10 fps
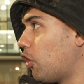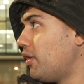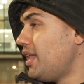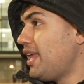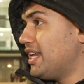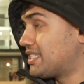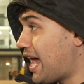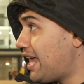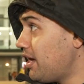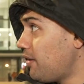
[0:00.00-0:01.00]
on is De
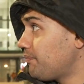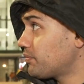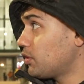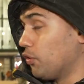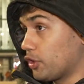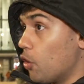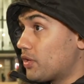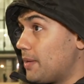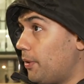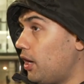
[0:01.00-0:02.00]
Gea, or the
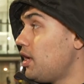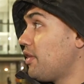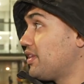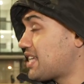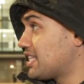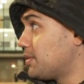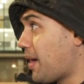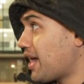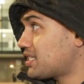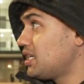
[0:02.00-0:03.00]
goalkeeper, the
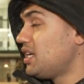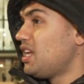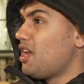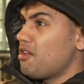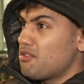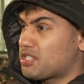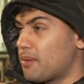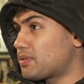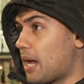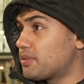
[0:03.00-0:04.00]
centre-backs,
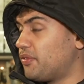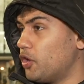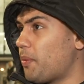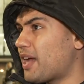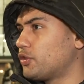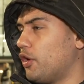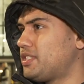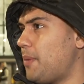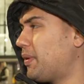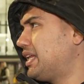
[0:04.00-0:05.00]
sometimes the fullbacks, although
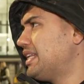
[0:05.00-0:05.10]
typically